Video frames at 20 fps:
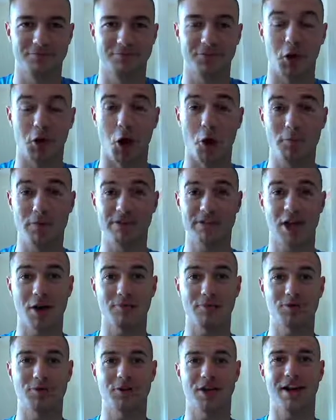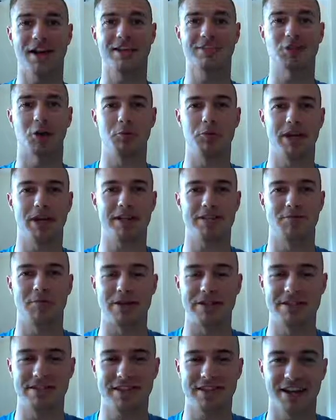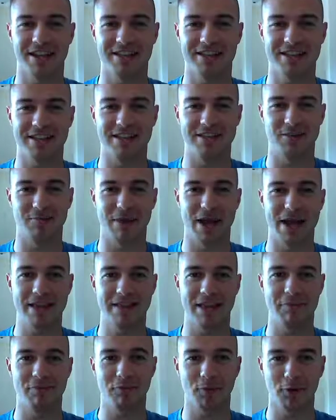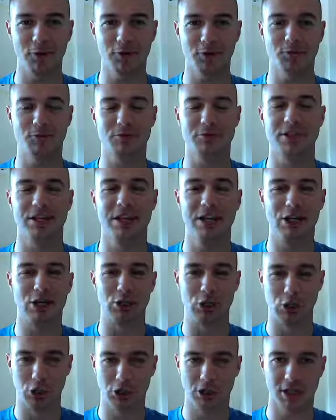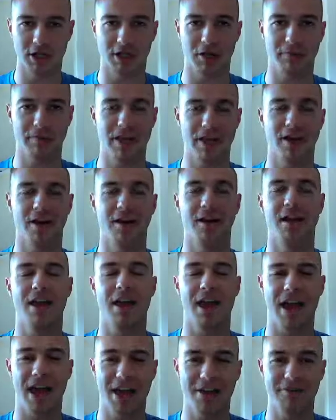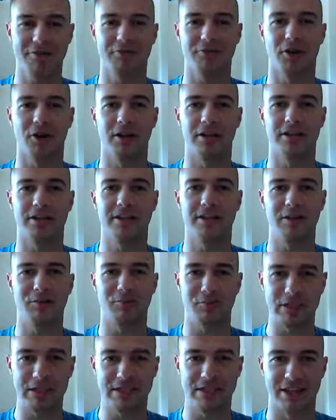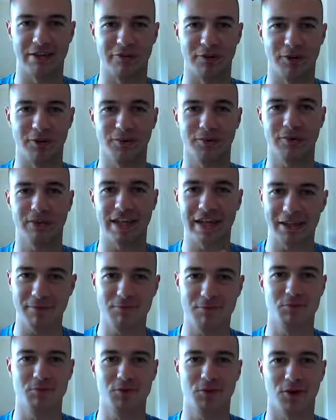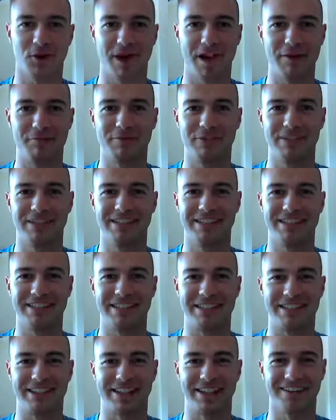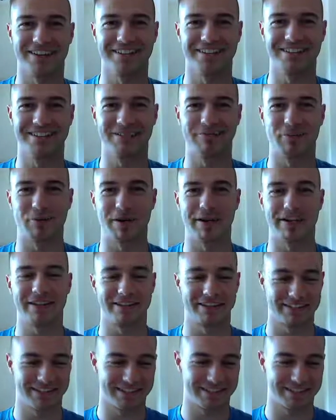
Hope this helped you guys. Hope you got some insights into MATLAB for loops. Good luck up there. Have fun. Be clever. Like and subscribe. Take care. Bye-bye.